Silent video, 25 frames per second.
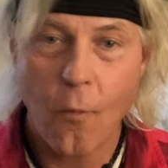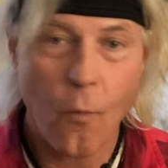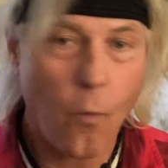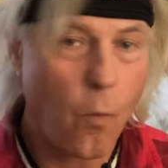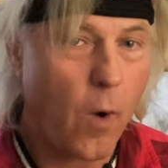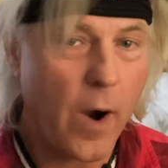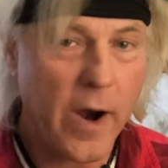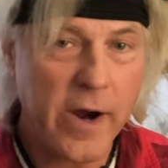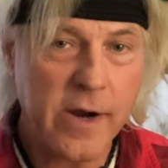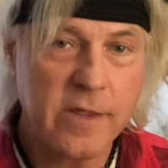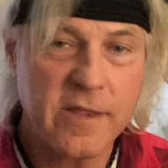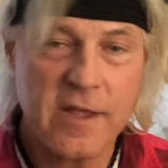
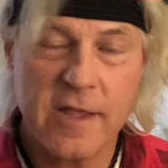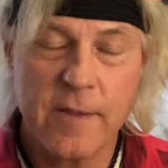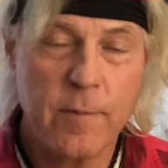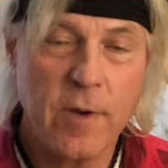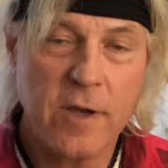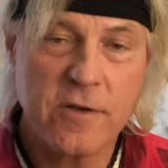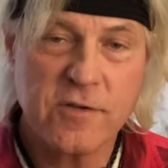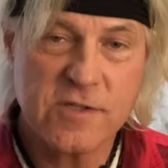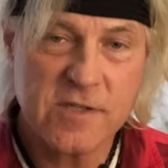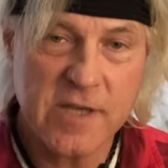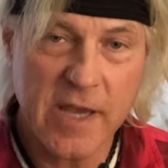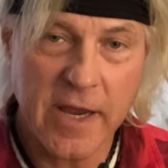Why are they the
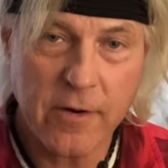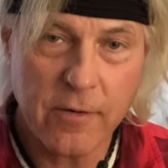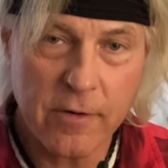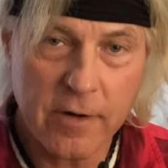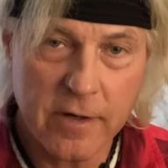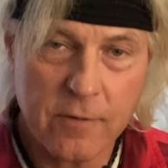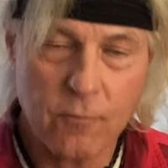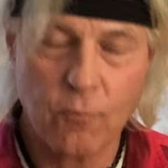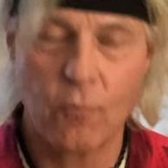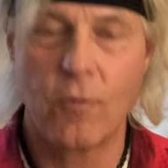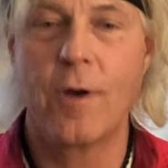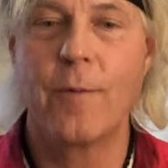most
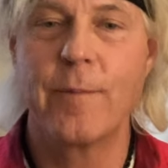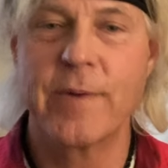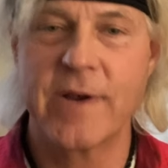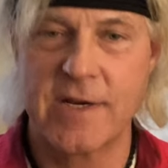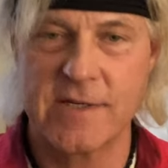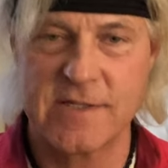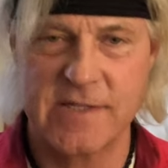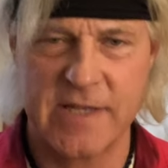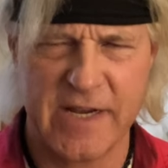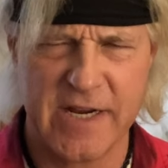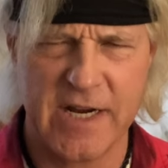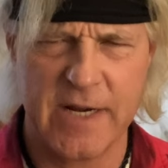sacred? Oh. Well,
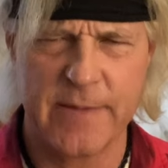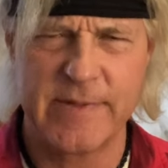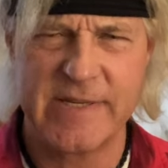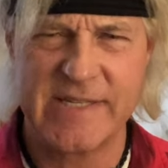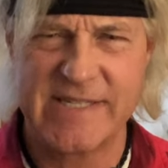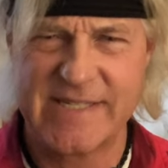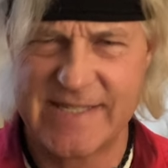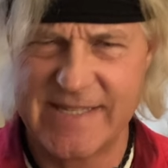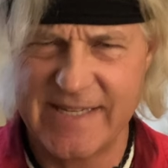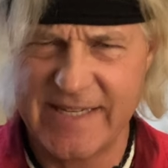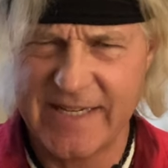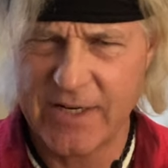because they gotta be
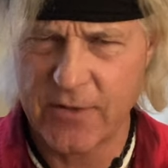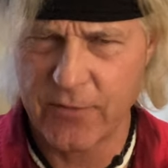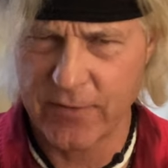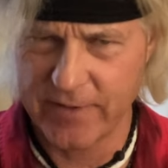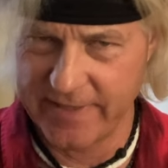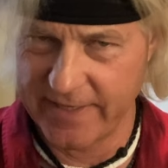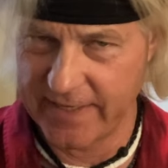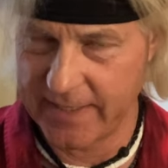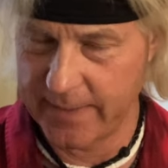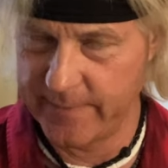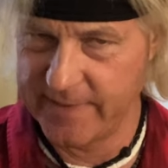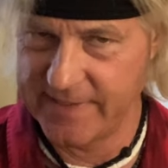
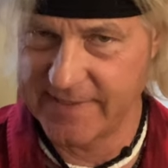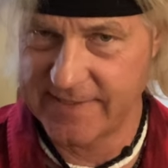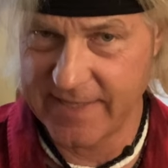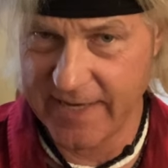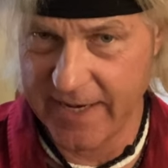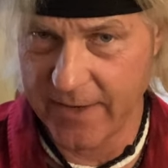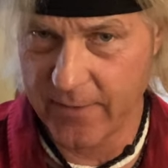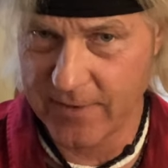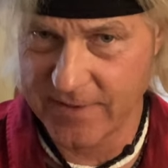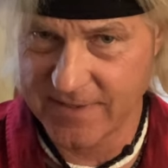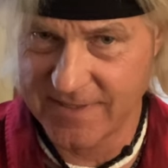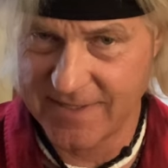secret. They gotta be
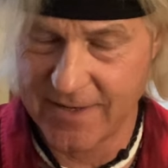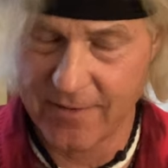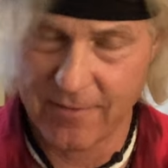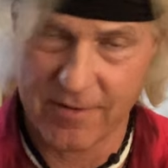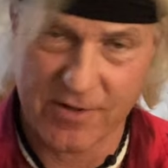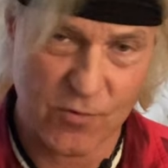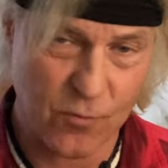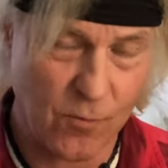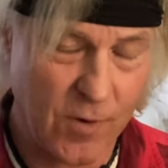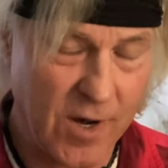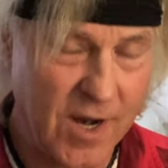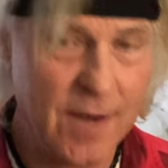sacred
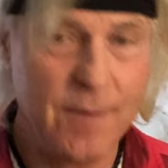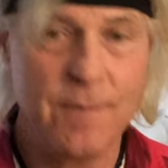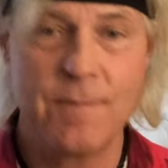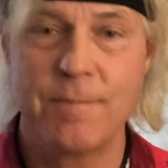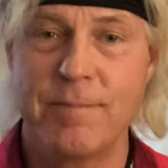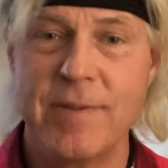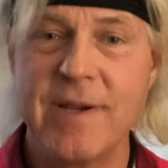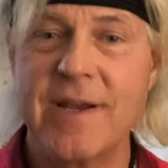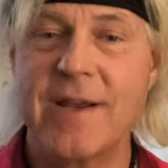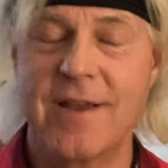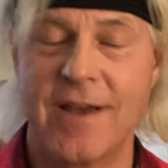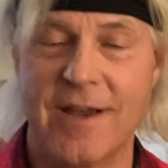secrets. Why?
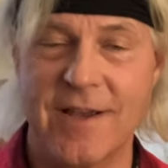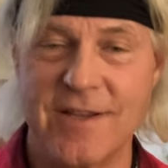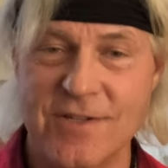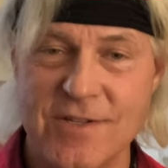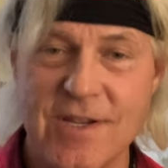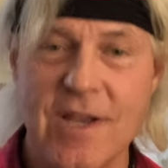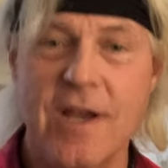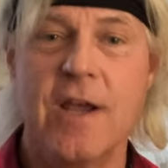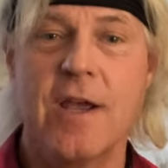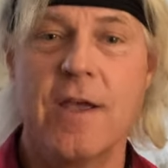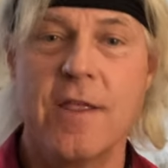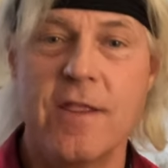
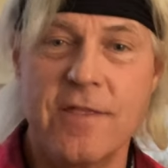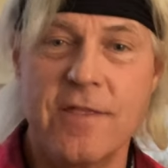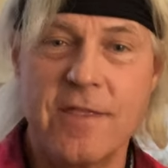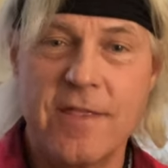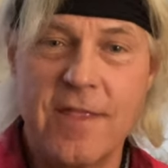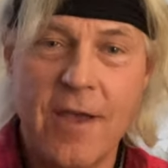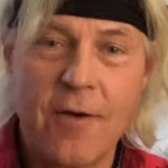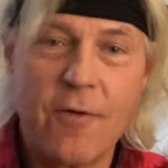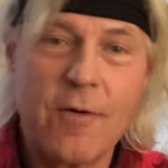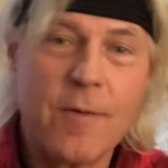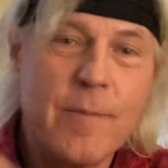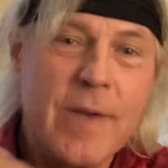Because
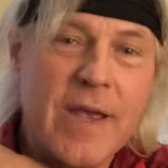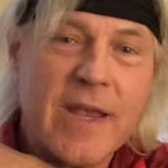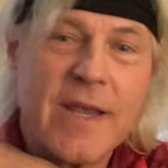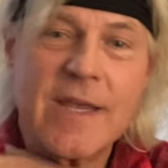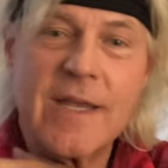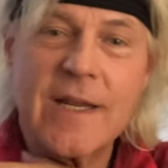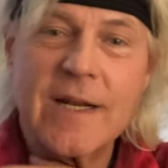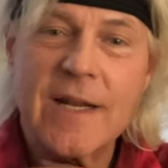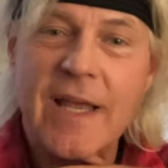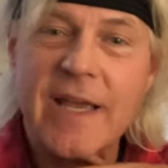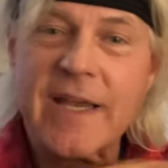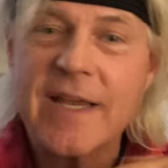they were
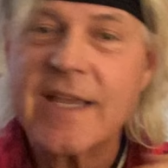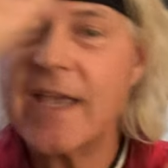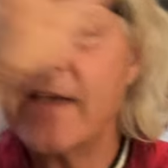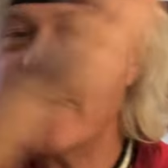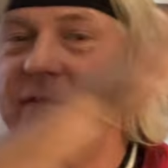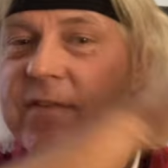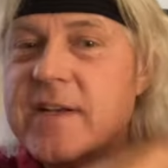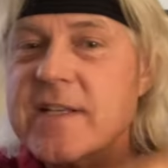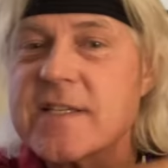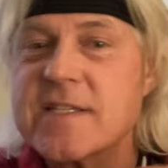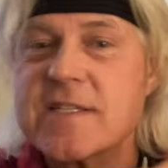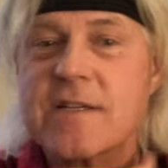making like
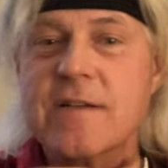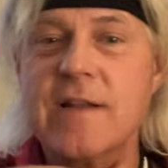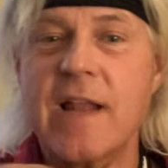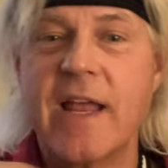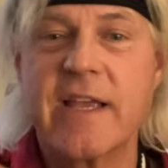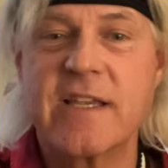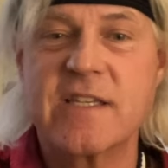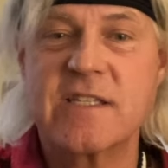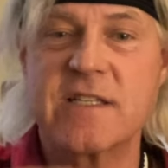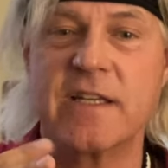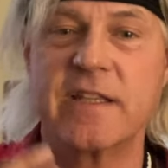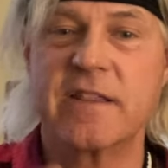covenants to
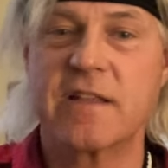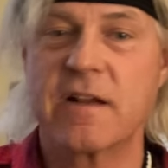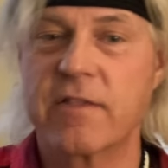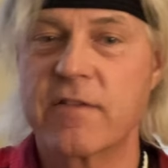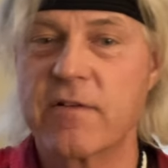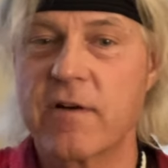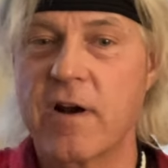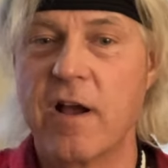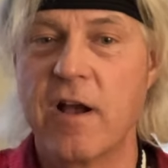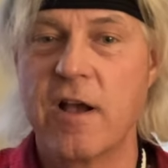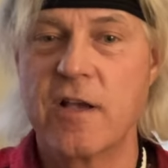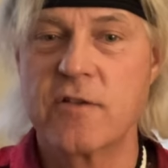like slit their
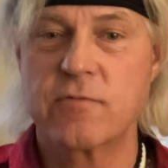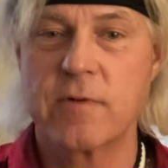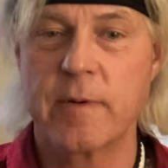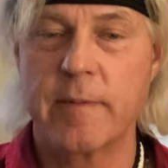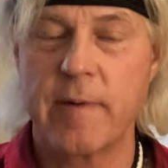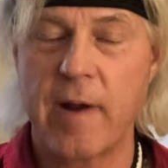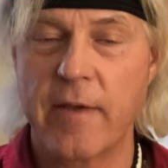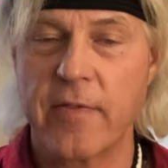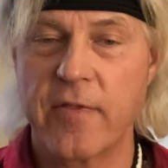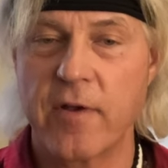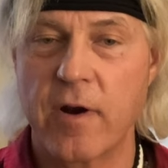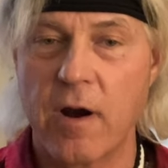throats,
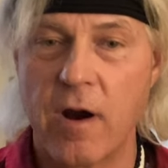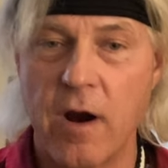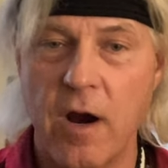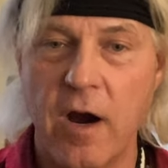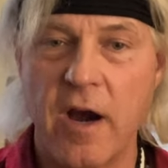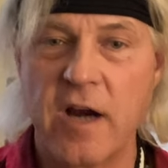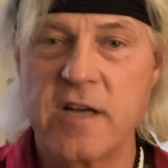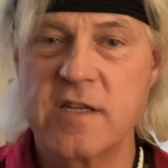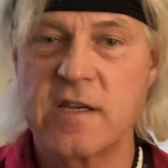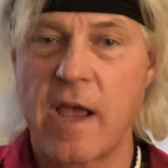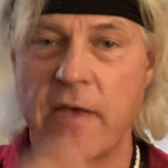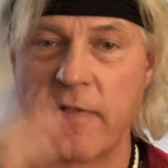rip out their
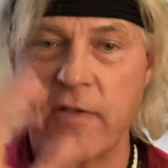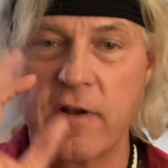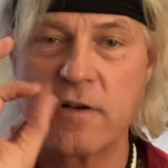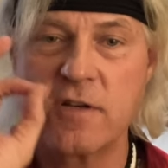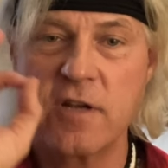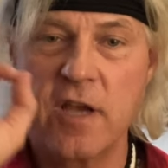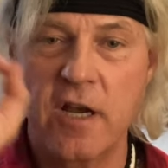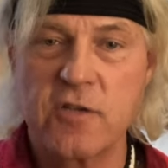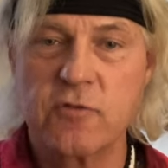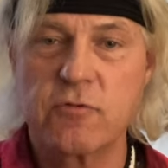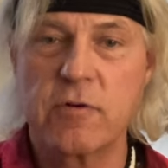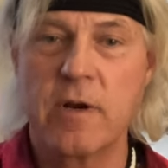hearts, have their
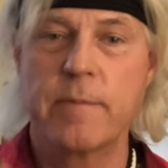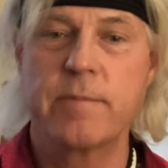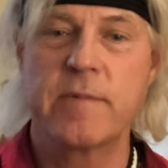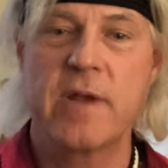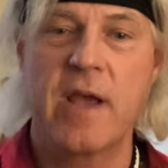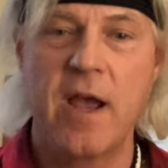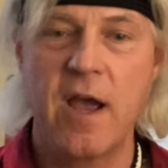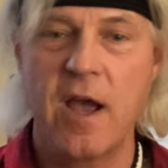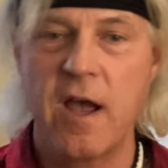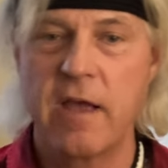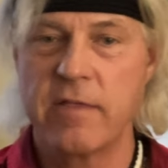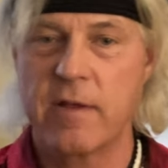tongues ripped
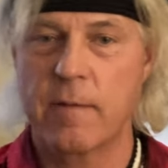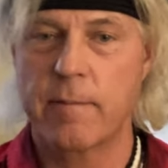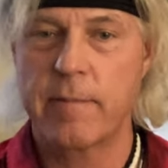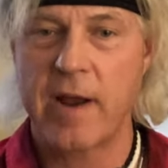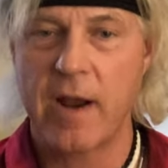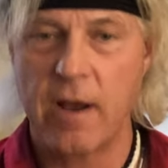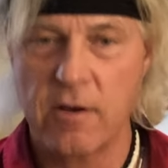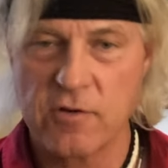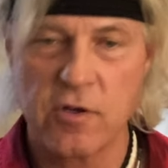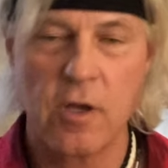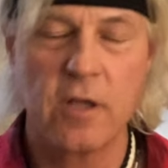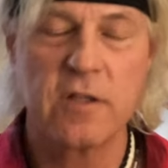out, their
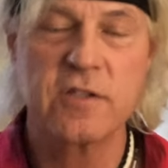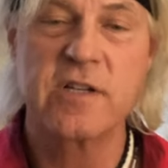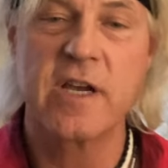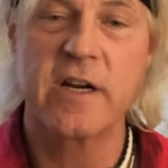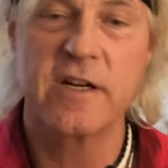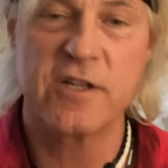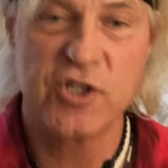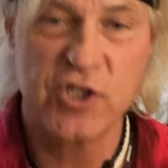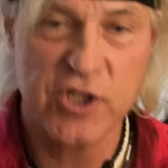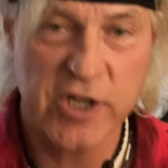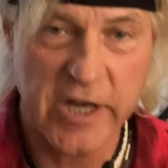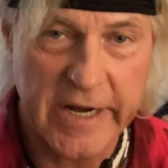bowels, all this
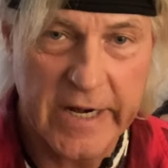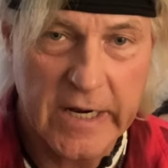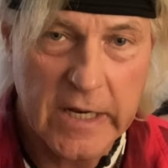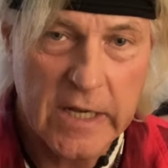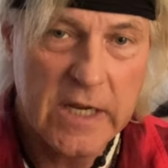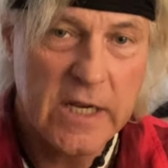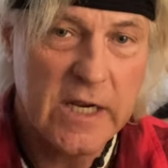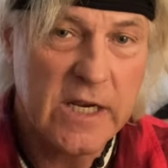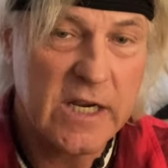kind of shit.